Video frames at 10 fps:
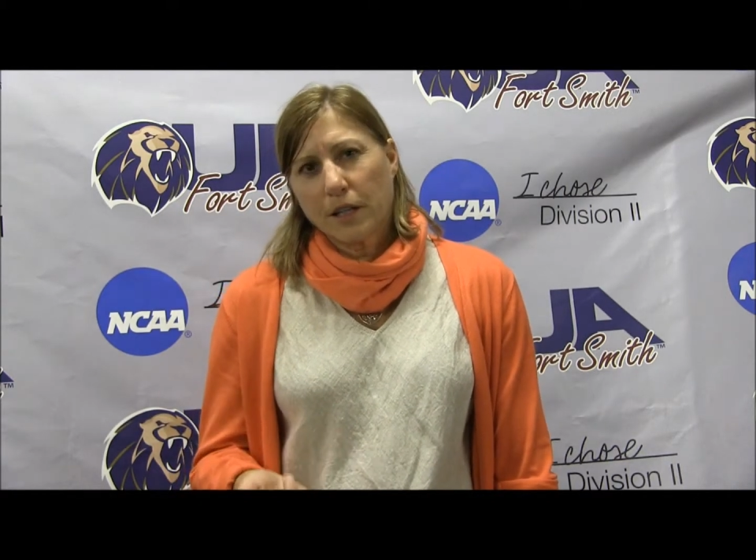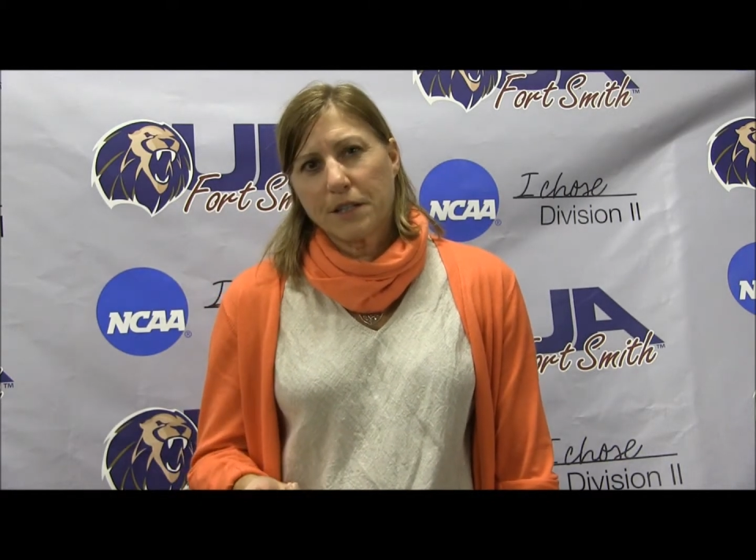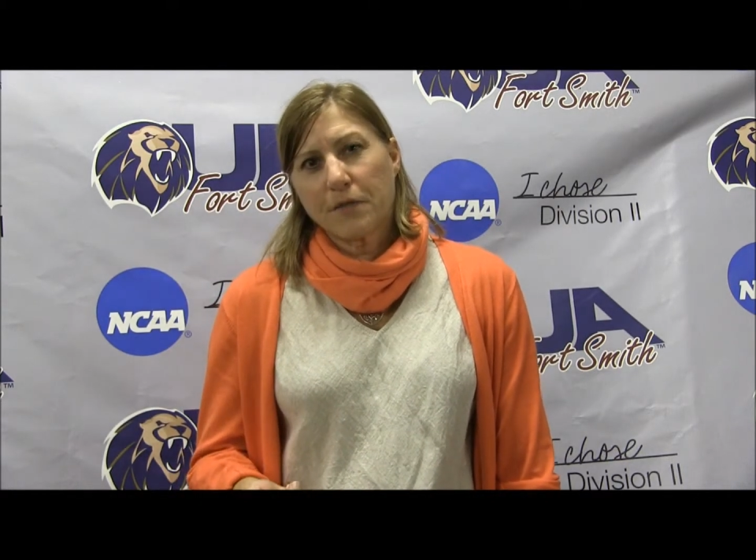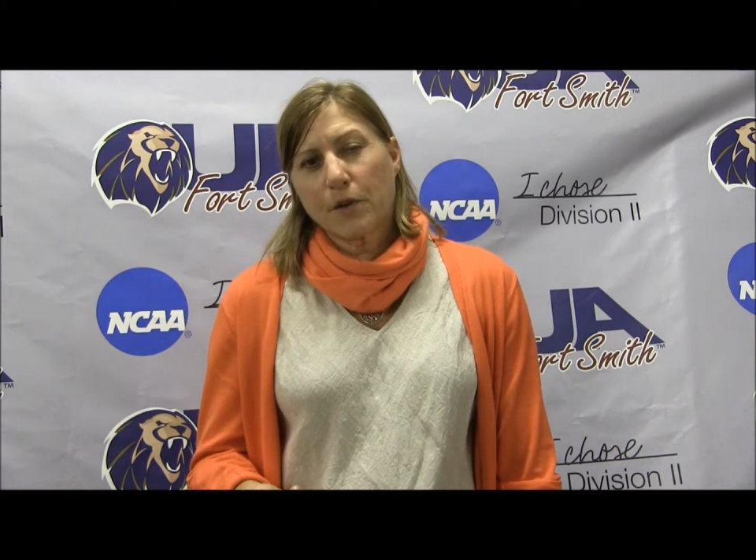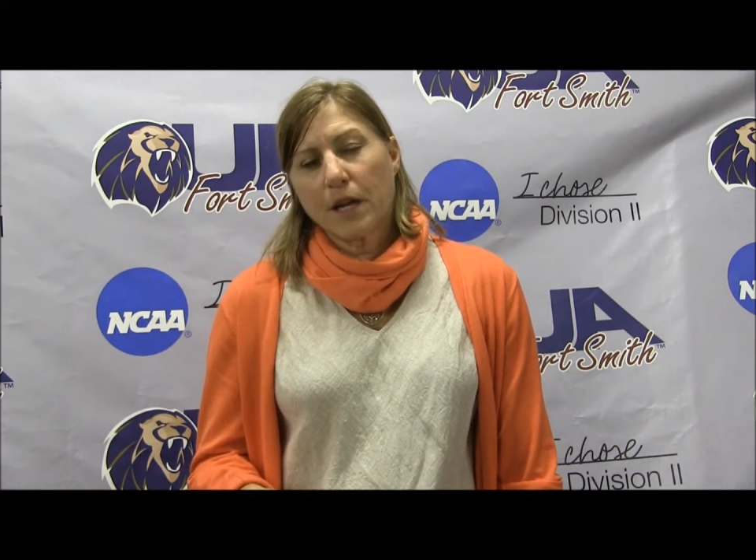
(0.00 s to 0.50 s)
at
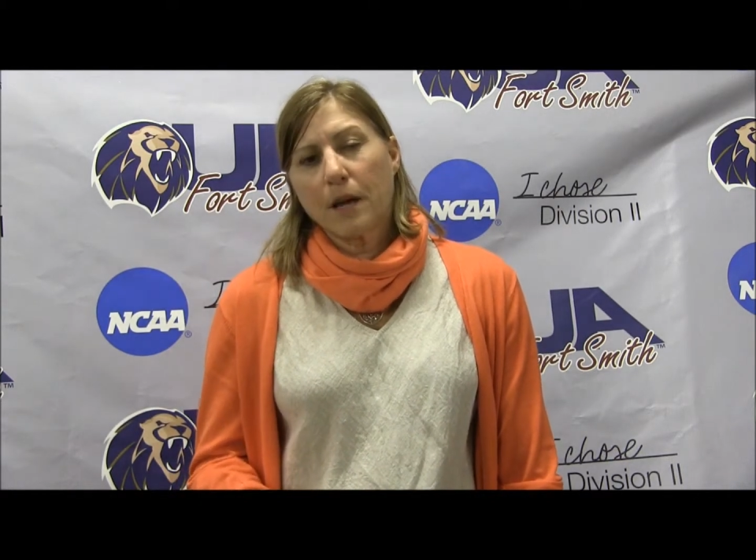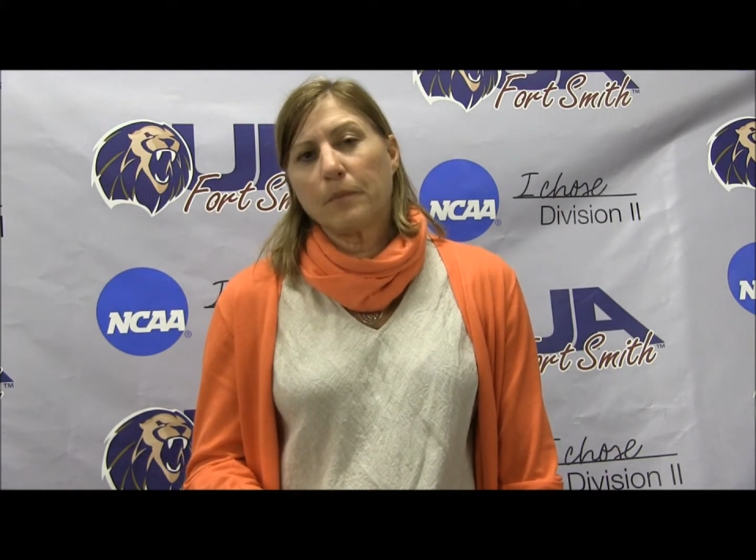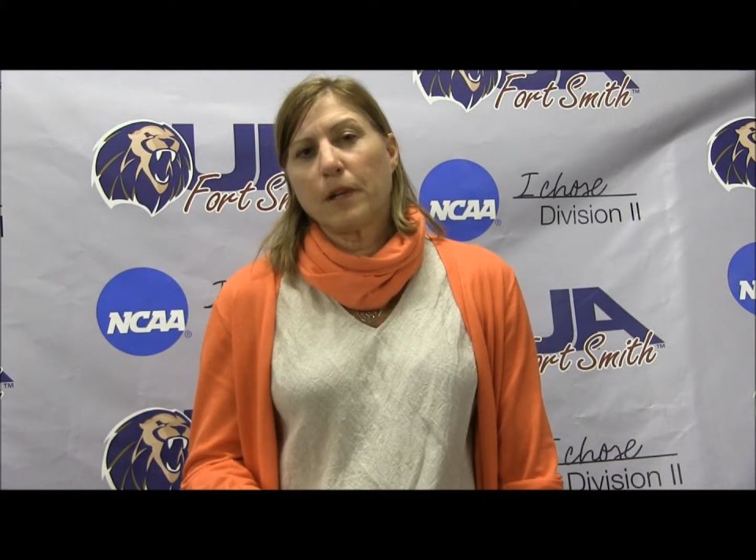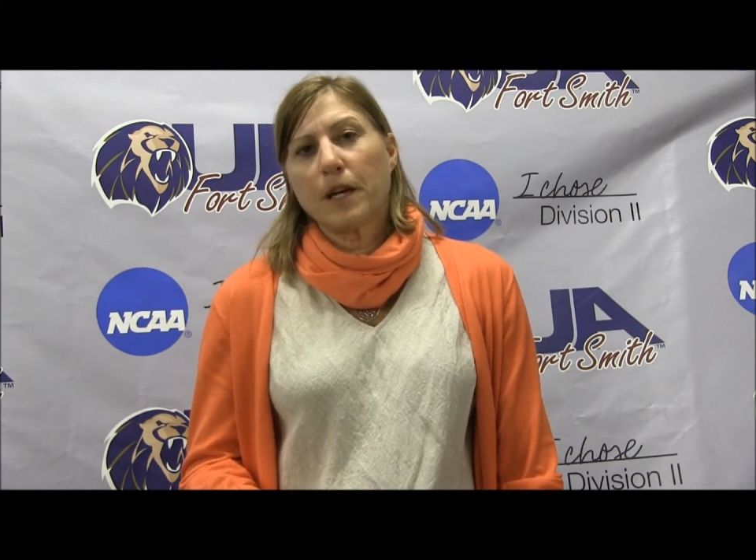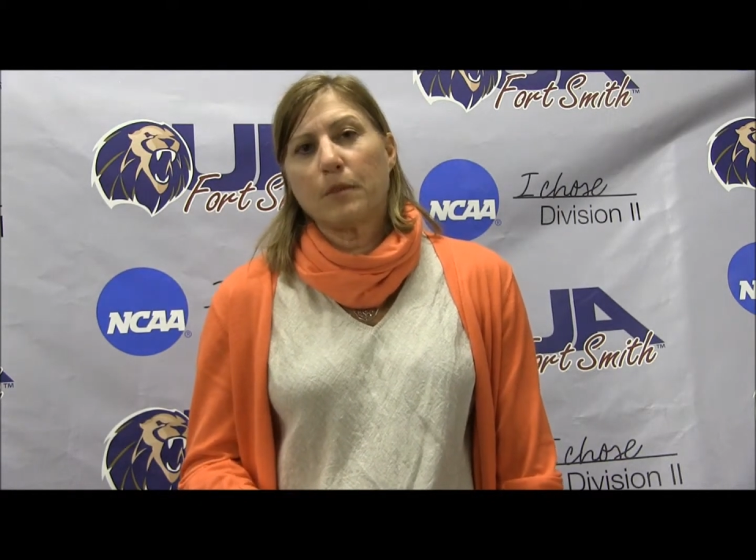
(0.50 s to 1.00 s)
a different game
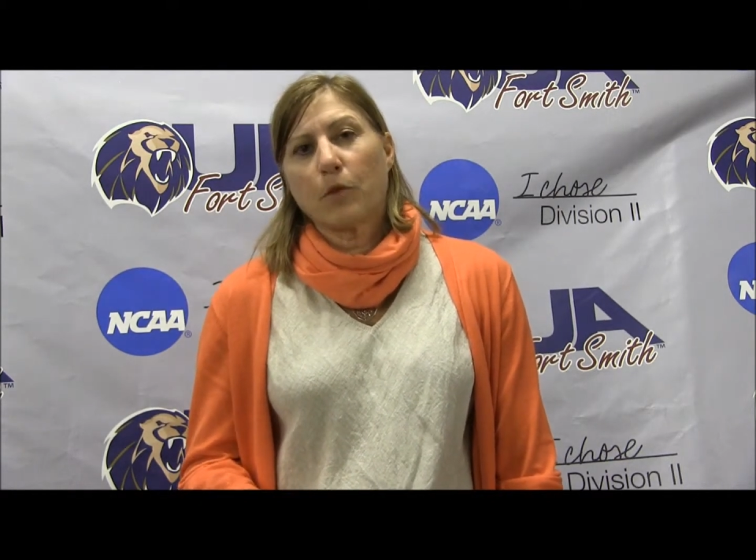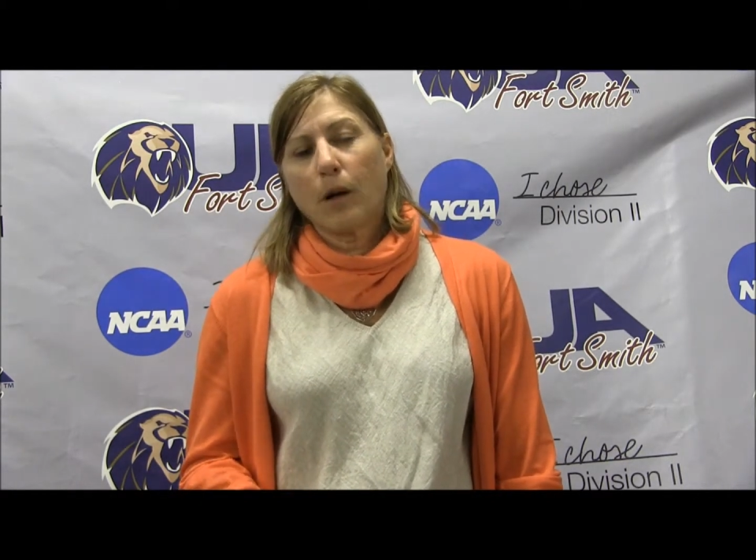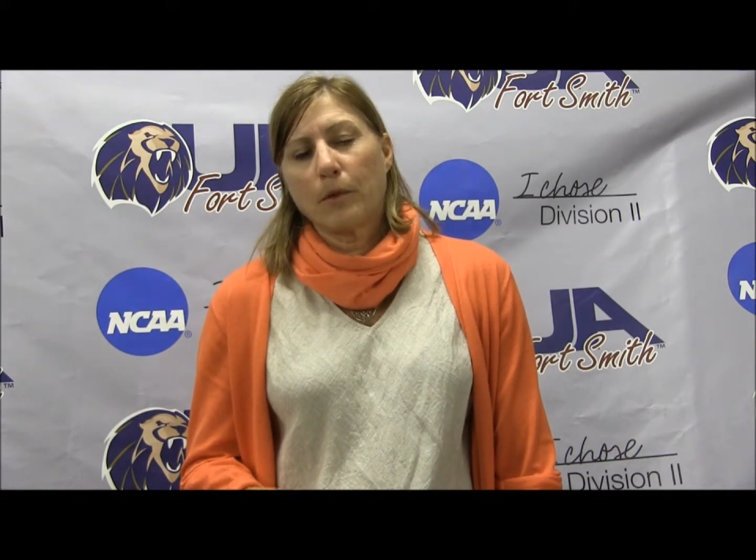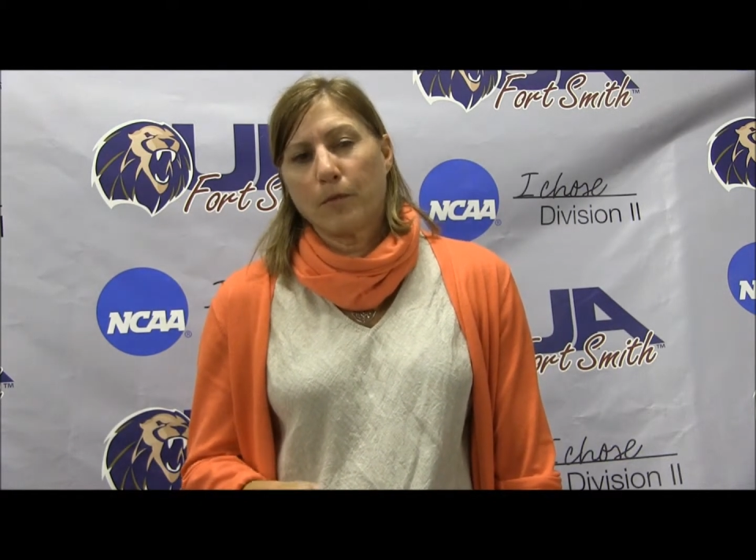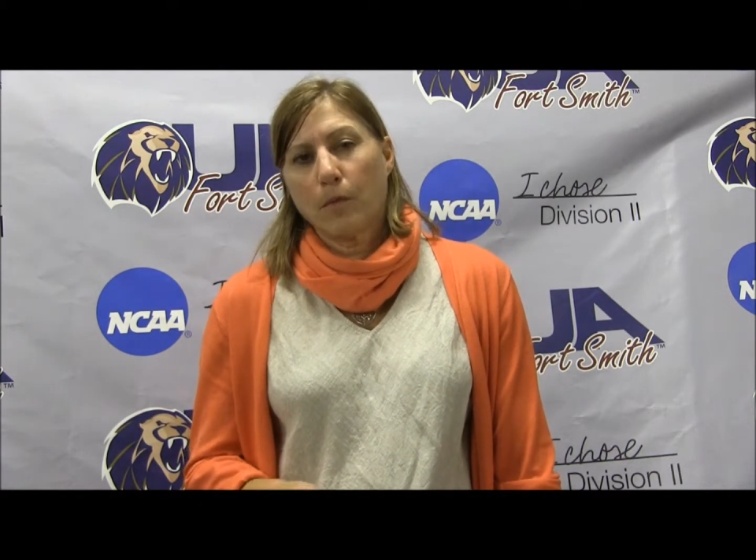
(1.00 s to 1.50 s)
plan
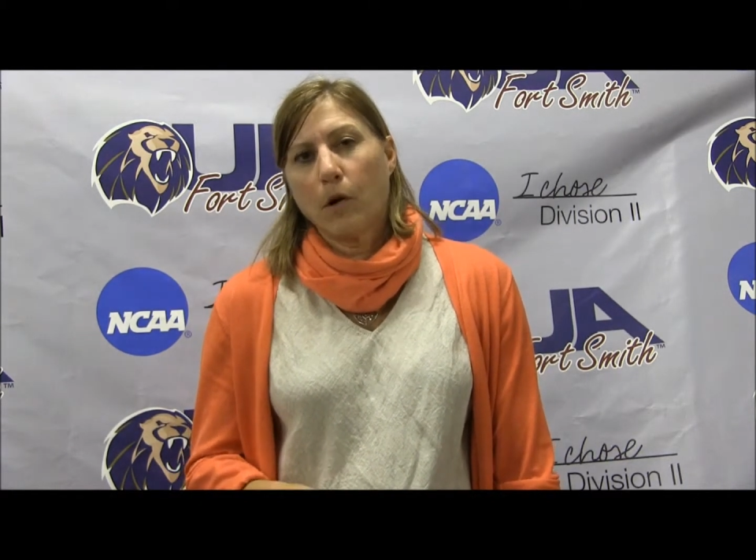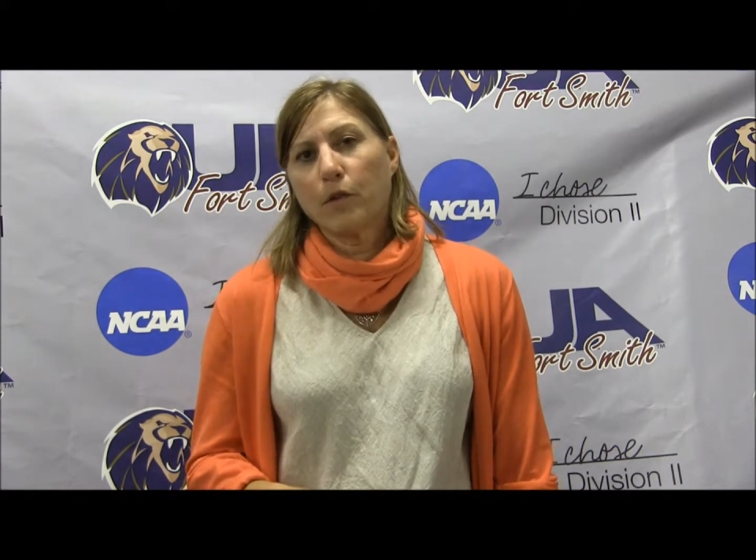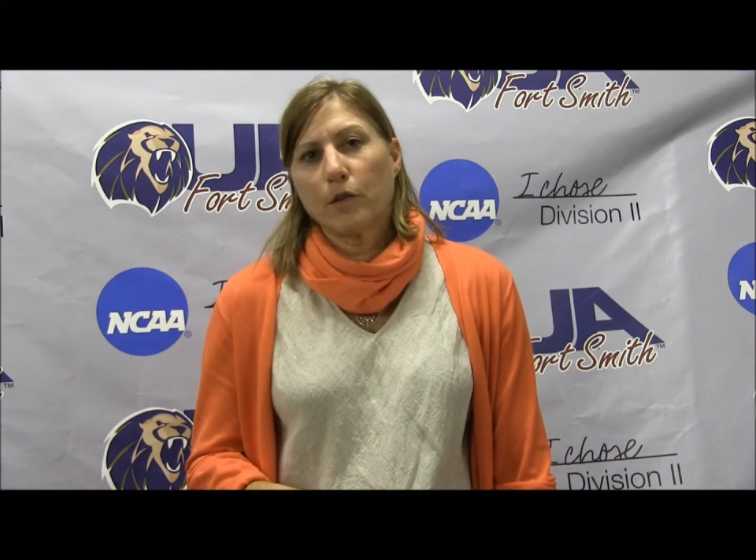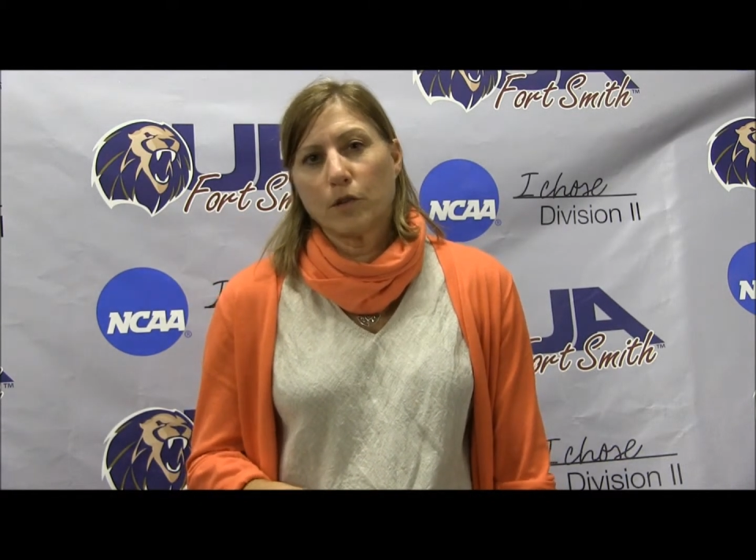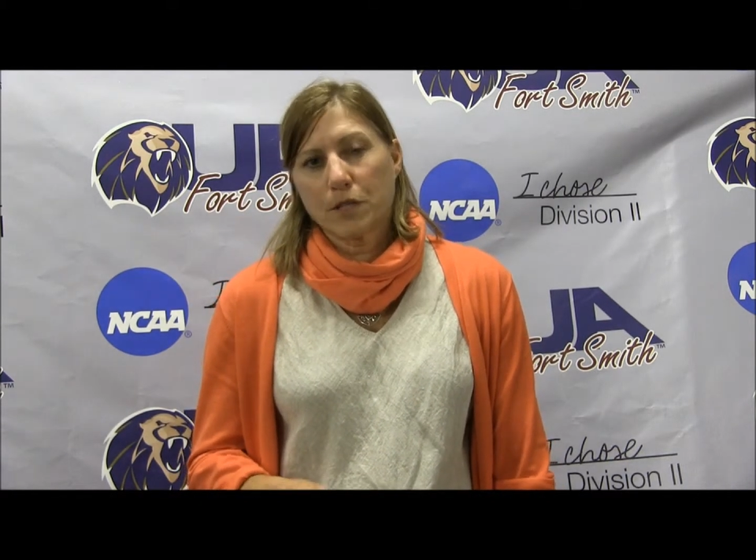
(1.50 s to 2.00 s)
probably for
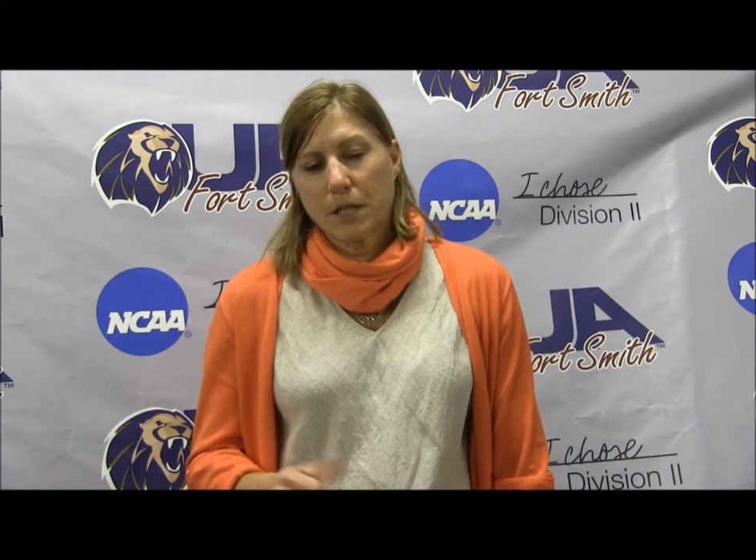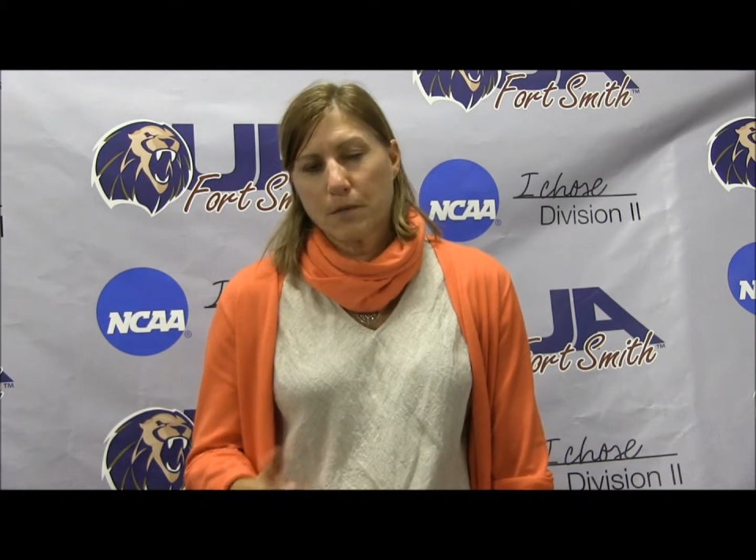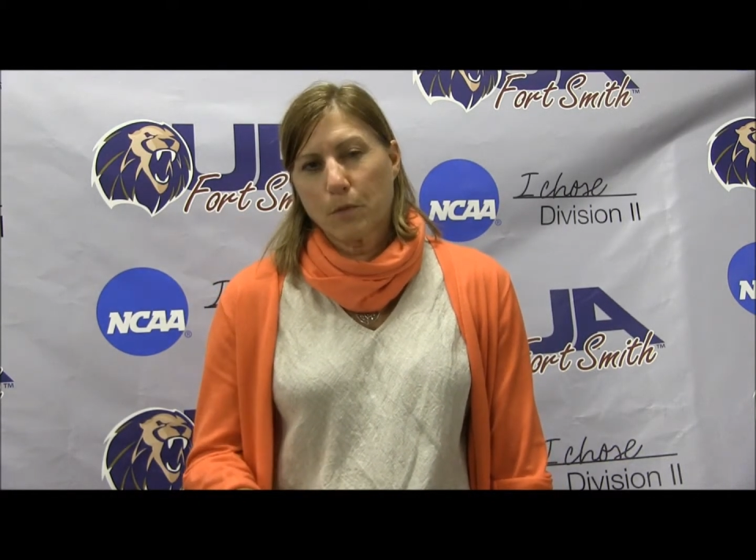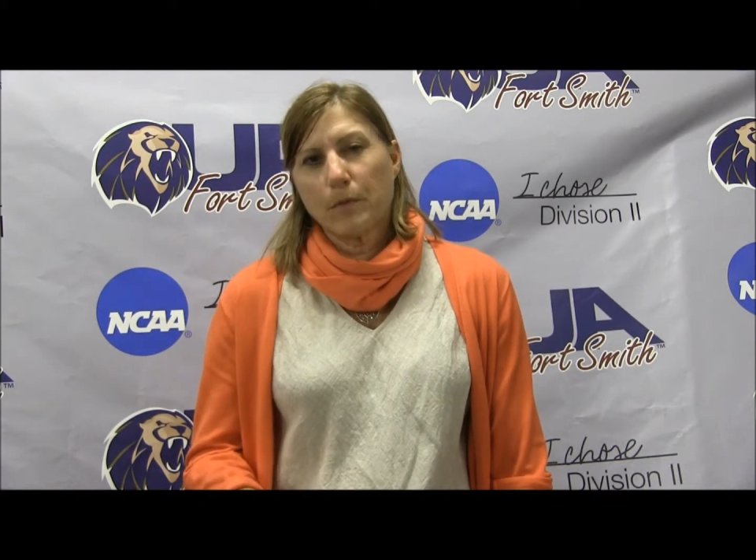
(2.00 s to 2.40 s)
both of those teams.